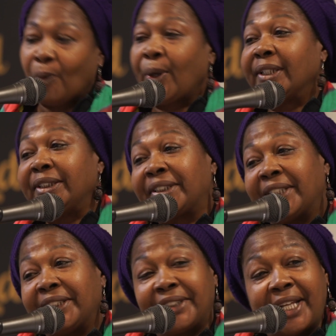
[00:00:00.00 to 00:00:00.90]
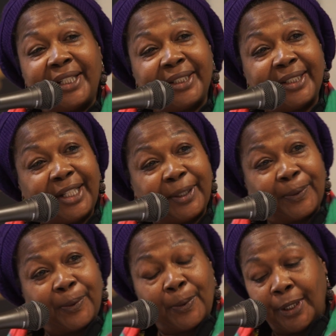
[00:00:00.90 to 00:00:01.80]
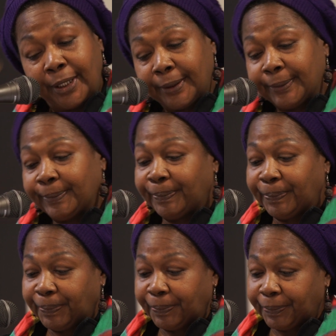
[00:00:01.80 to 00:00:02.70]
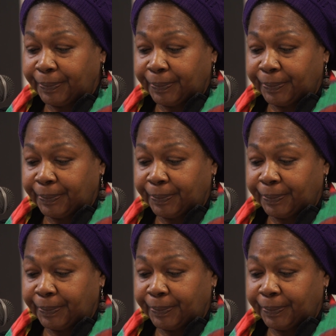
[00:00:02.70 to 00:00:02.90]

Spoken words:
We can discuss that a little later on.